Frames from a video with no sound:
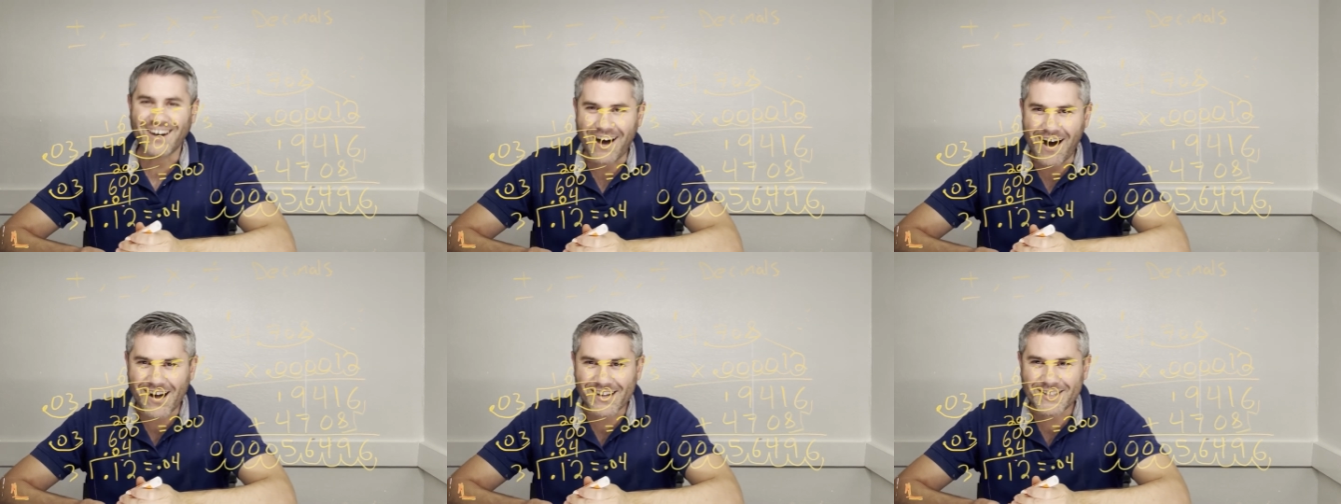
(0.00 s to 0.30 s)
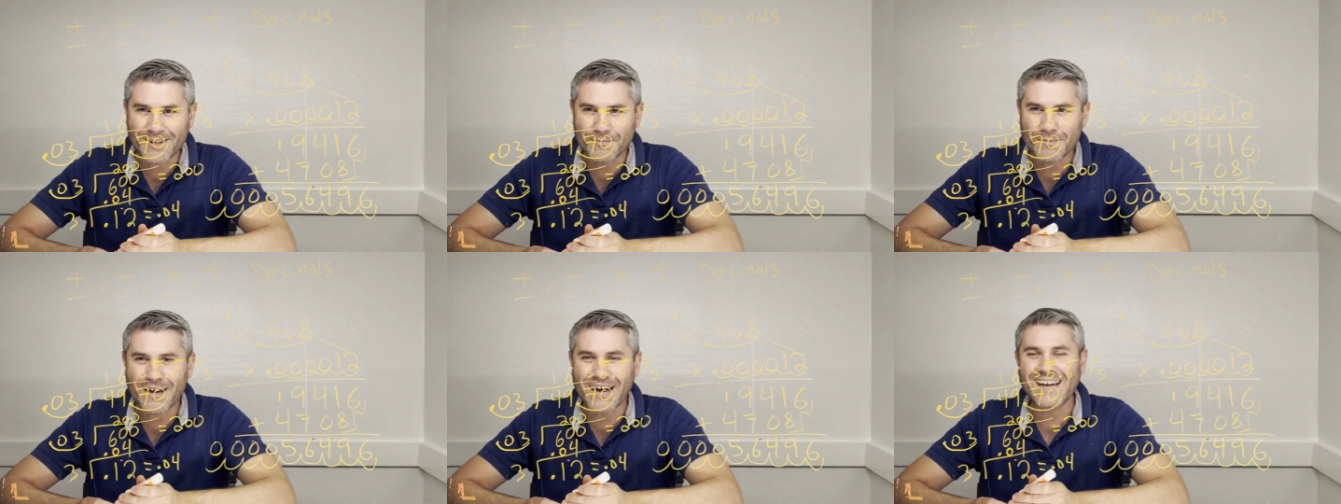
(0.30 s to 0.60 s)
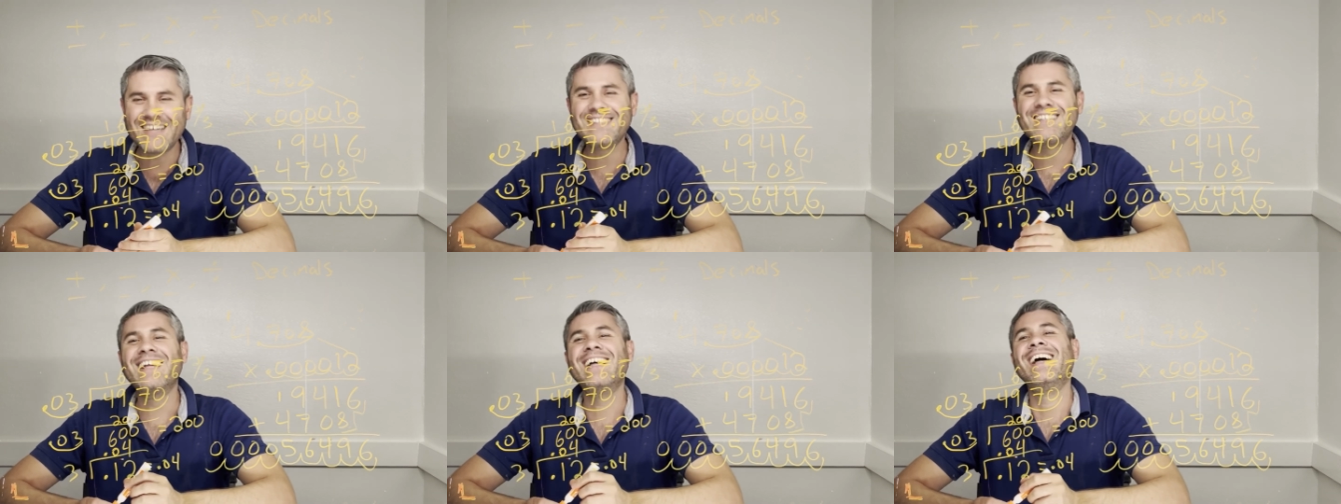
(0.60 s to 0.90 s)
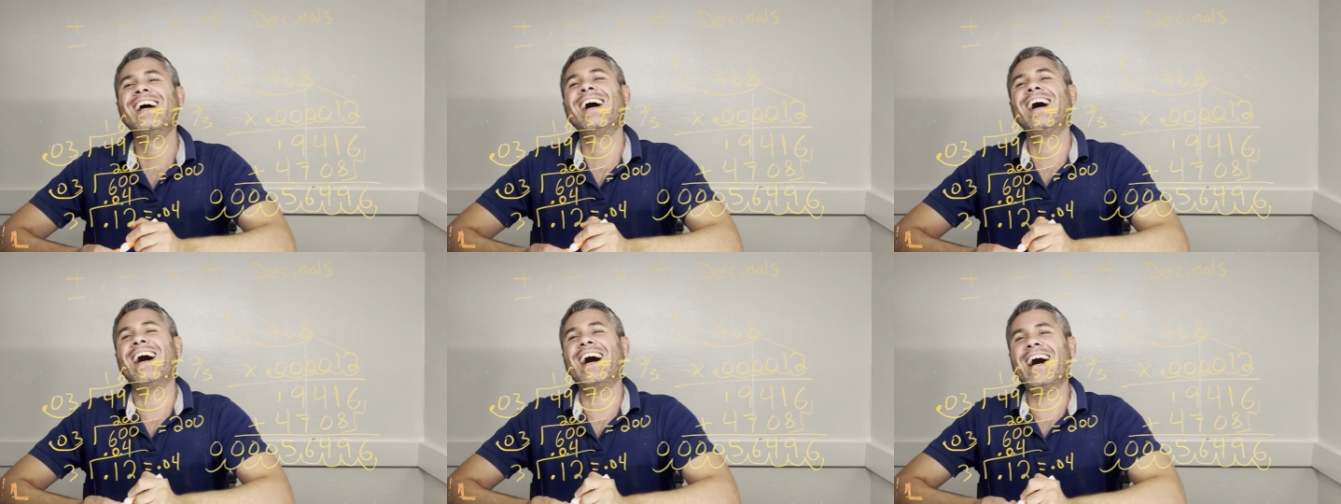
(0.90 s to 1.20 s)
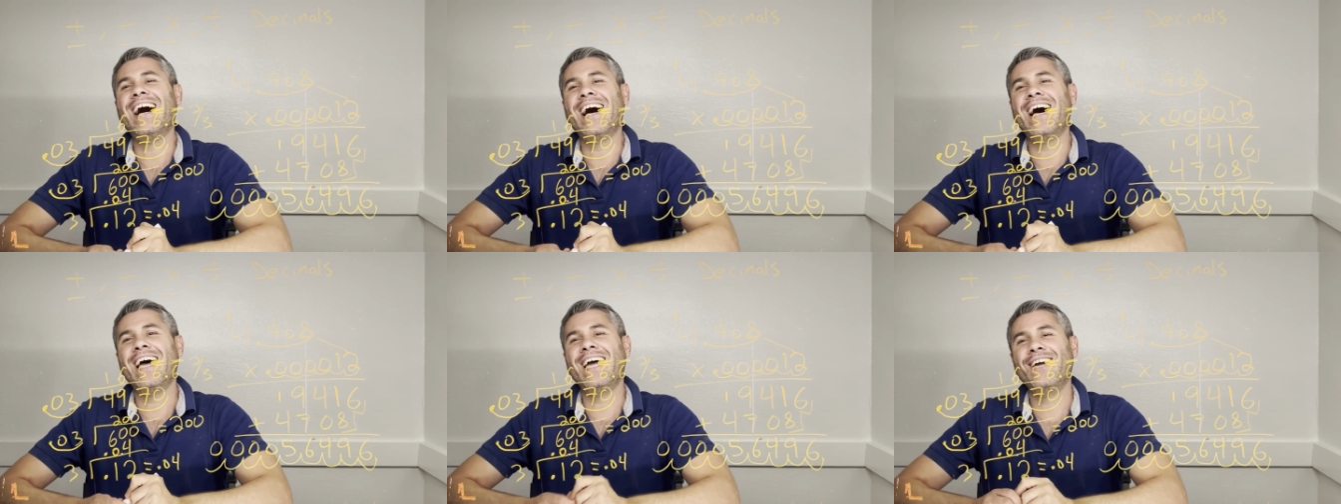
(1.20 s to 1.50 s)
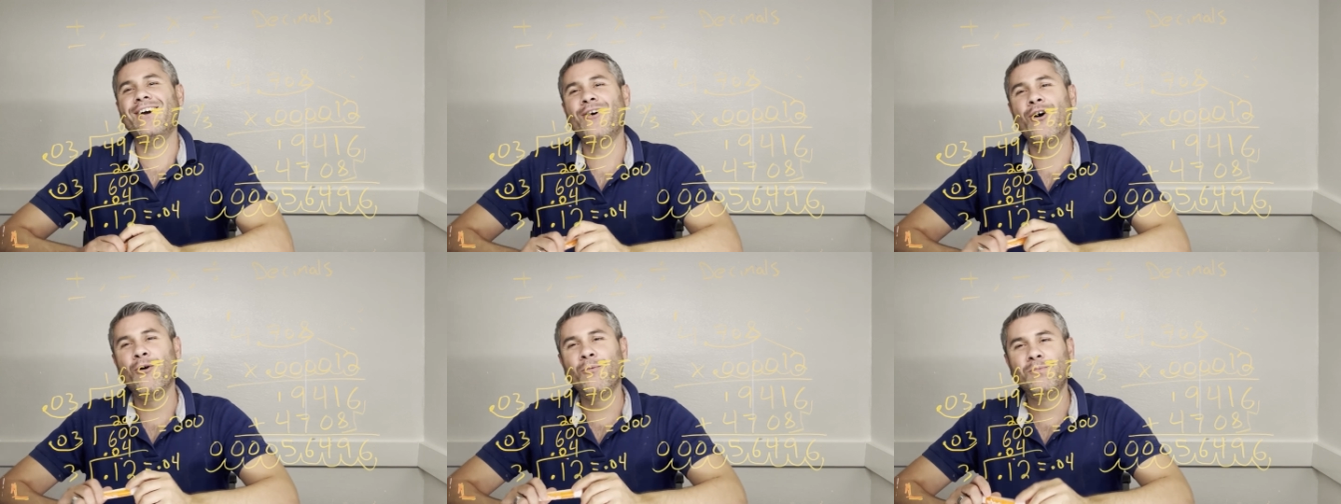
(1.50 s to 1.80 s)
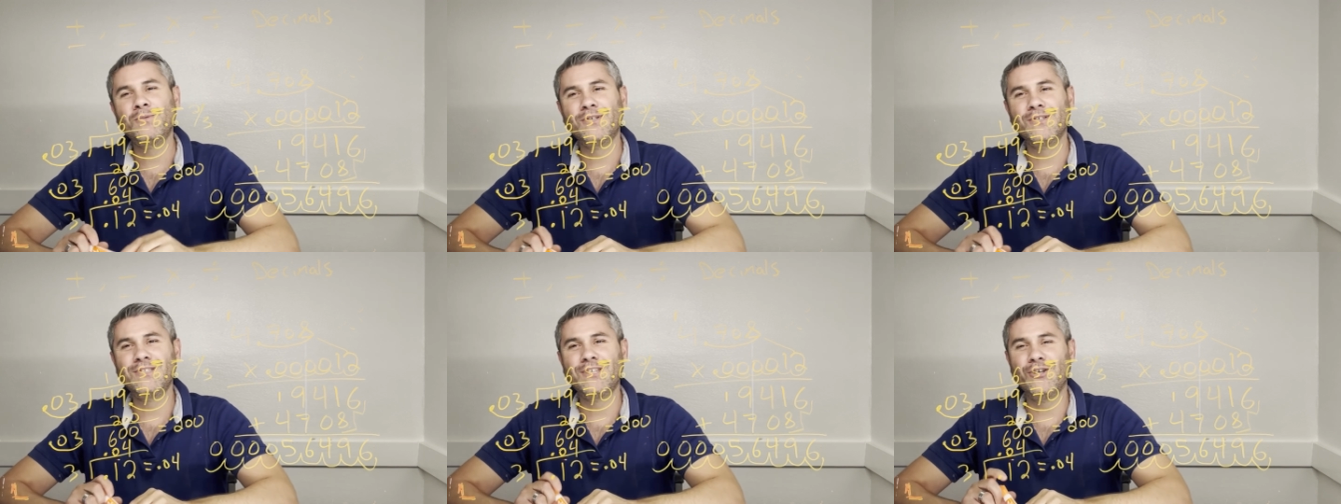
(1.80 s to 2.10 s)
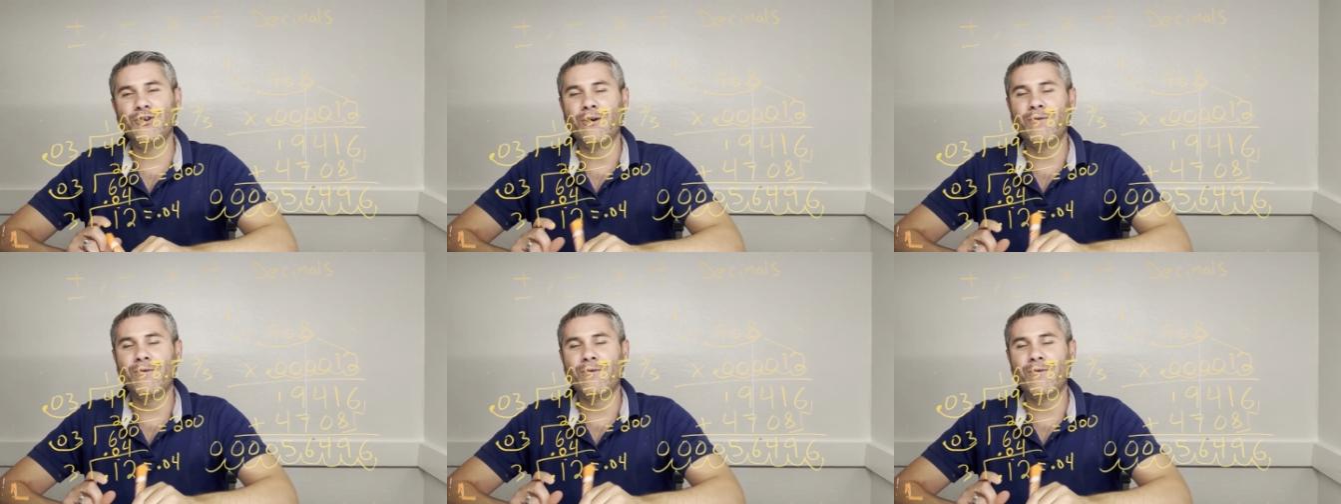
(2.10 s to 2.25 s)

Awesome, guys. I hope to see